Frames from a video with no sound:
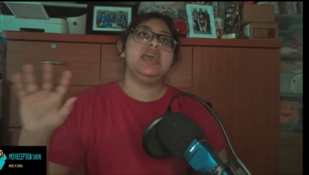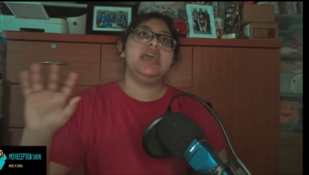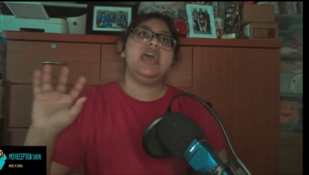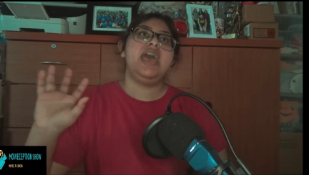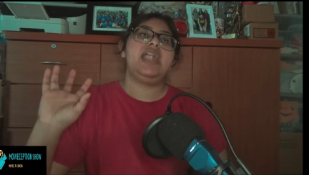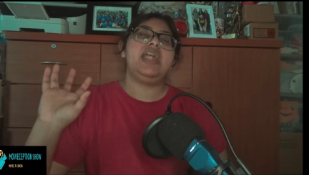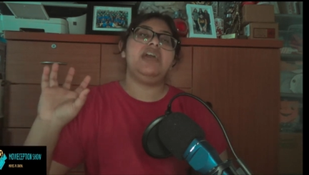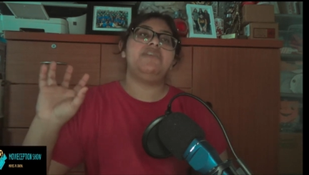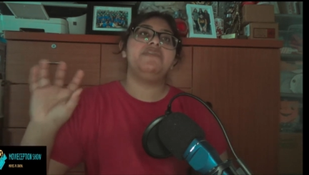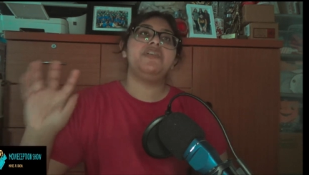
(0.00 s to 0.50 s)

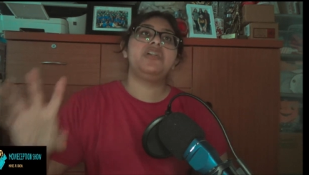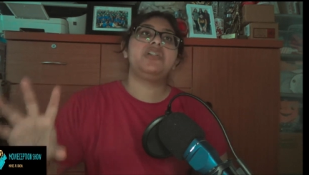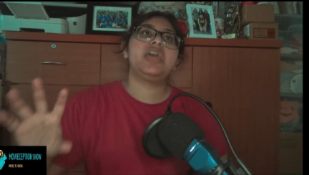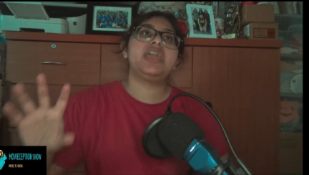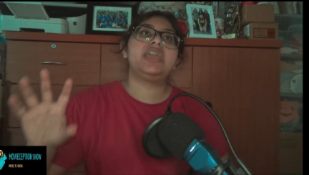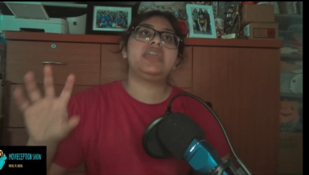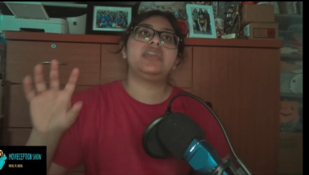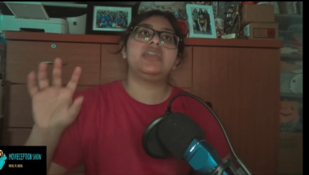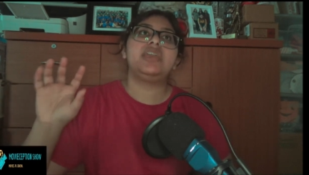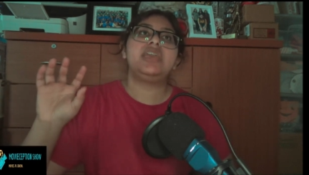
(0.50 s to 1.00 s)
And I feel
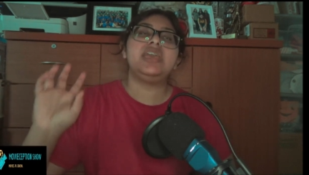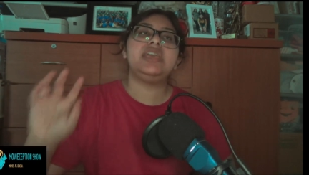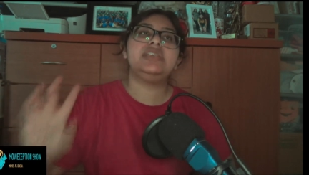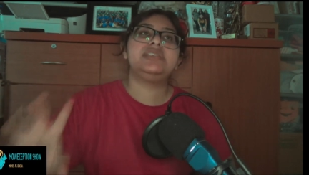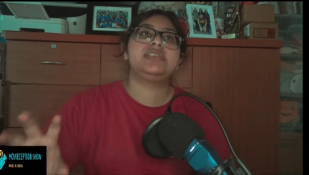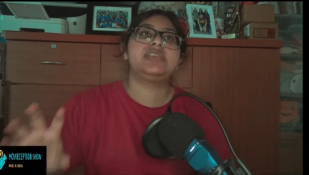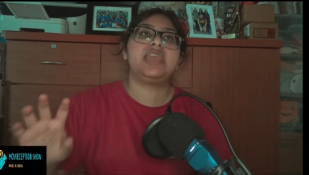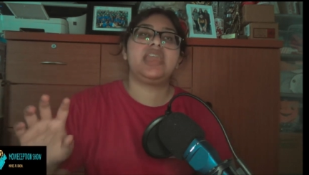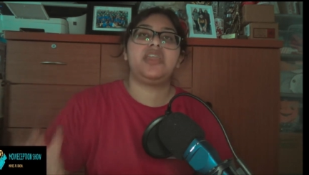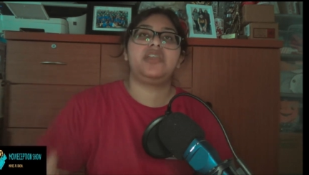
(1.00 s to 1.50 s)
like his
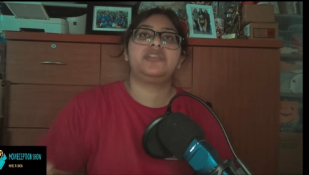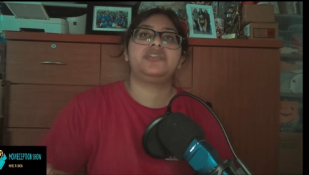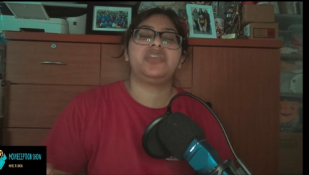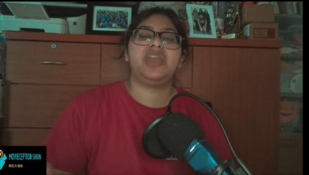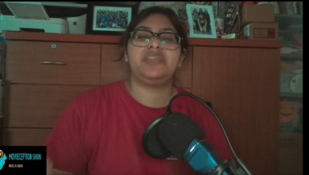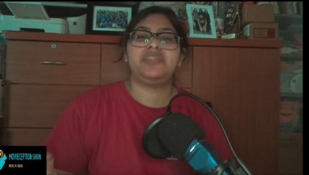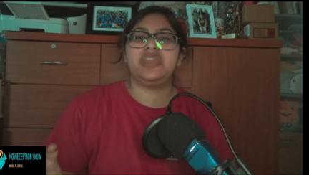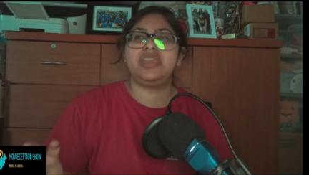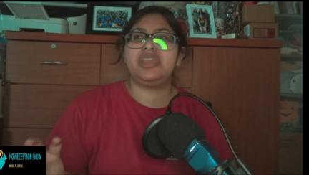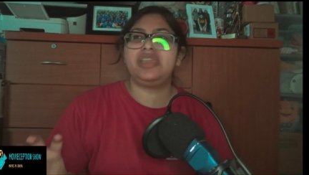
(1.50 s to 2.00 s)
character, I
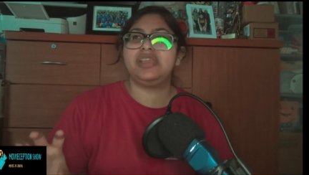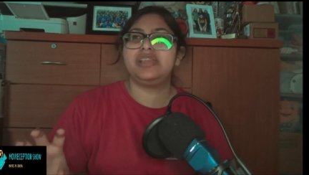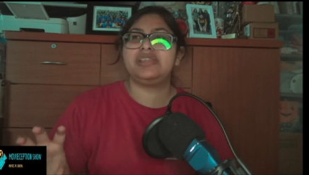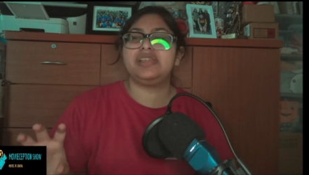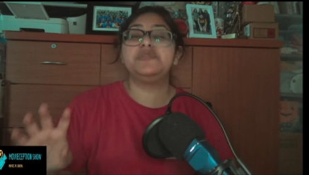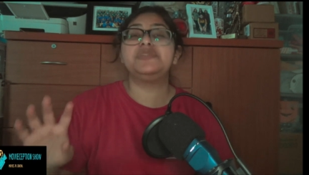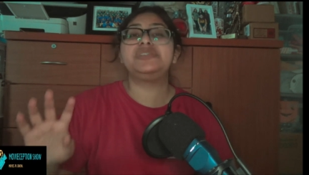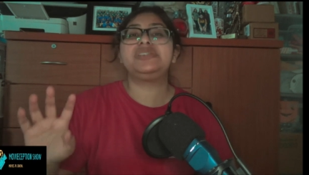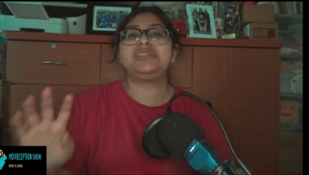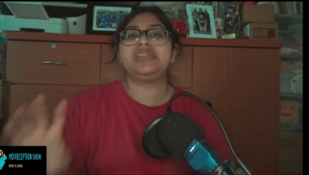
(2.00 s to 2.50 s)
think it
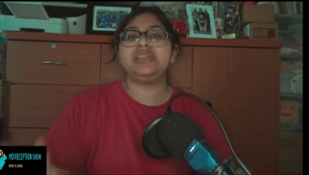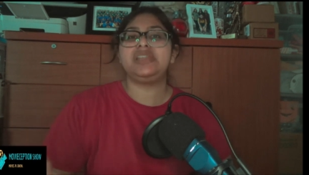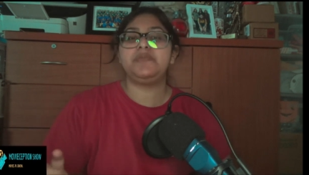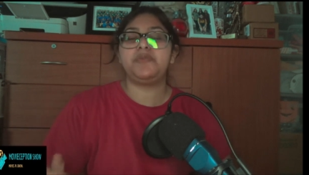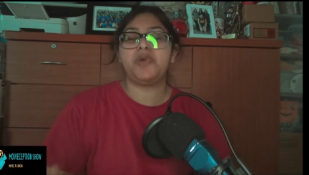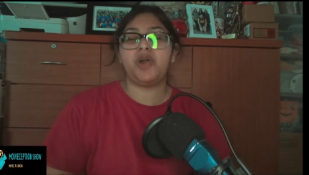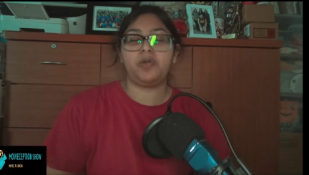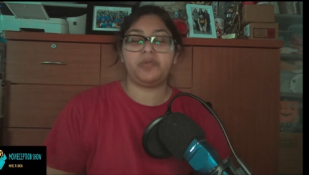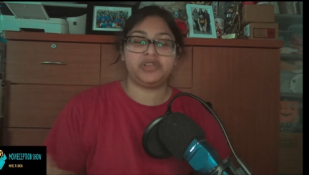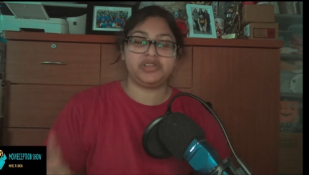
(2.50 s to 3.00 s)
was Sydney
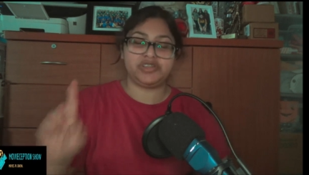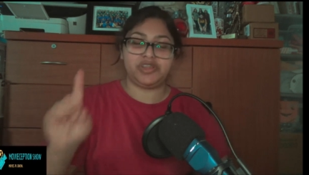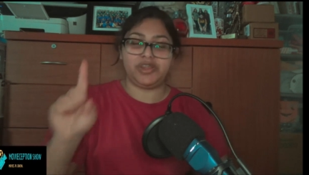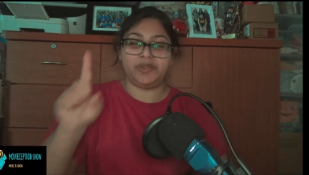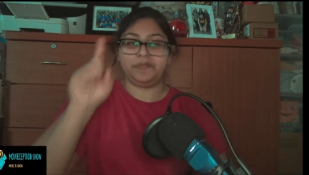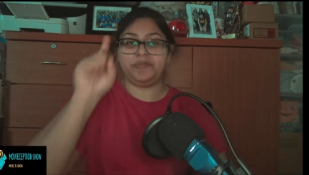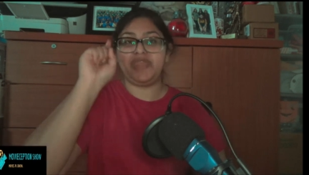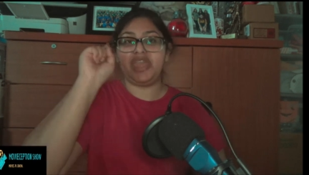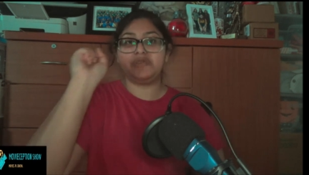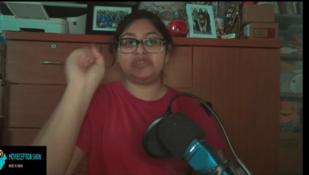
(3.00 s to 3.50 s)
Palmer, sorry.
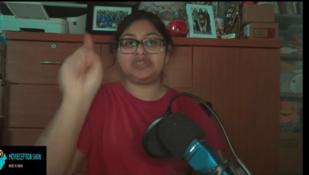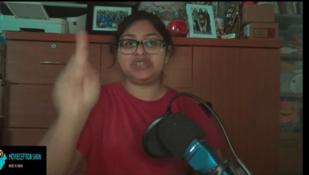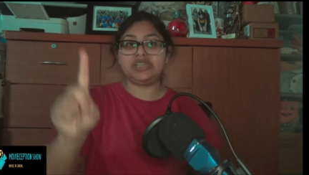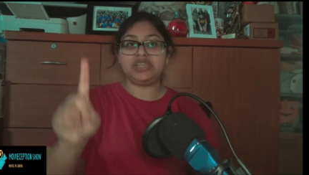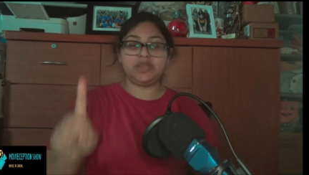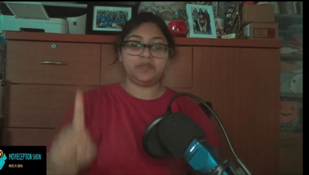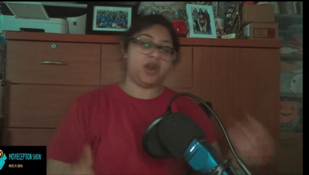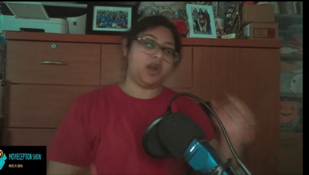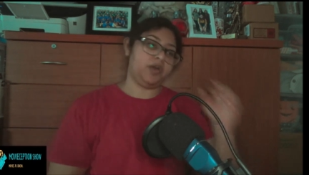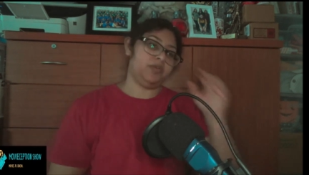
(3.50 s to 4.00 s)
It was Sydney
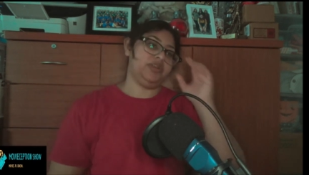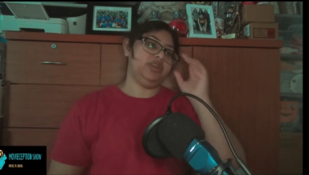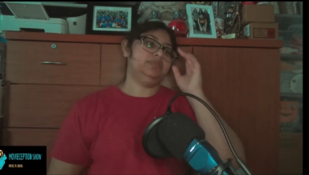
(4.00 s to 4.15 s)
Palmer.